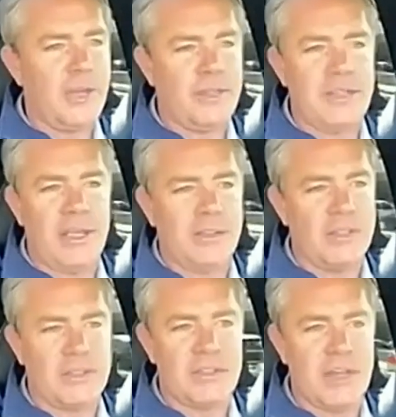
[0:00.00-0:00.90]
I hope
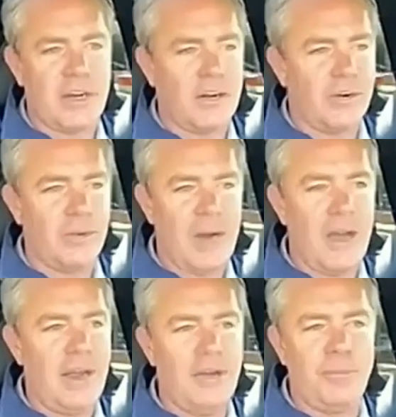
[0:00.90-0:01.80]
they take this
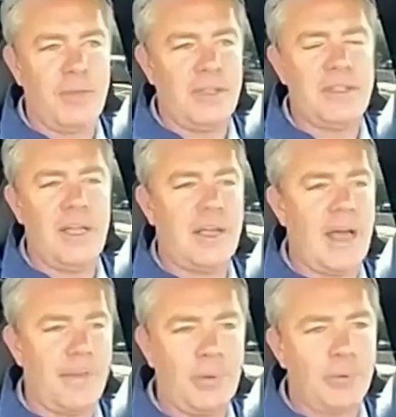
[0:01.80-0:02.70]
sucker. I hope they
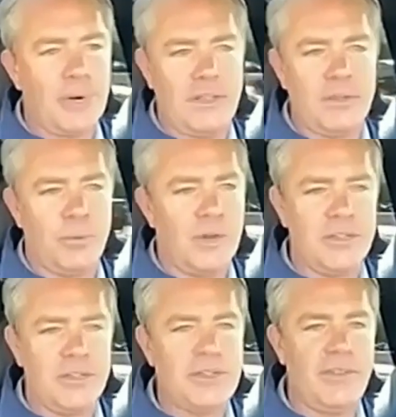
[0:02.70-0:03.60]
take Apple right to
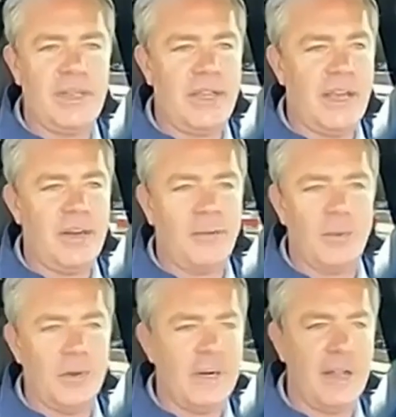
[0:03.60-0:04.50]
178,
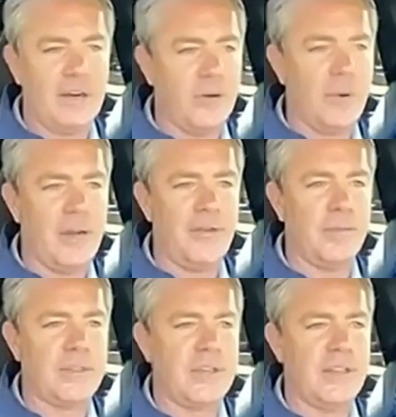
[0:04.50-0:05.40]
one dollar away from
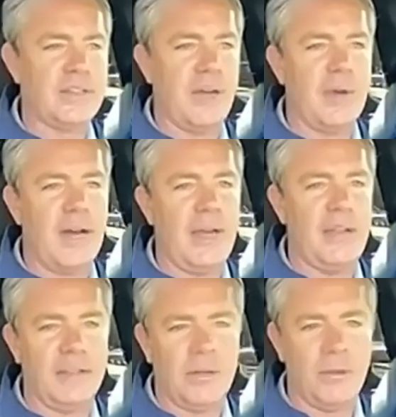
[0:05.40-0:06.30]
its all-time high, and
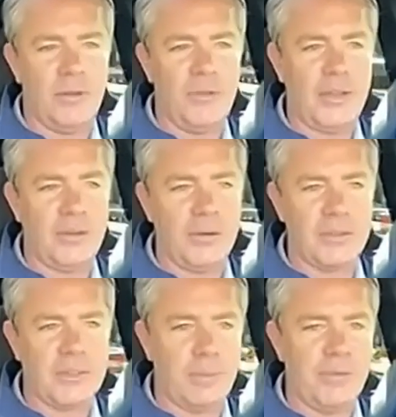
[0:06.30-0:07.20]
then the whole thing goes
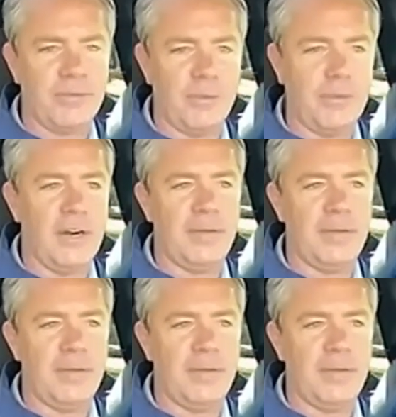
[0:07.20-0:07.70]
kaput from there.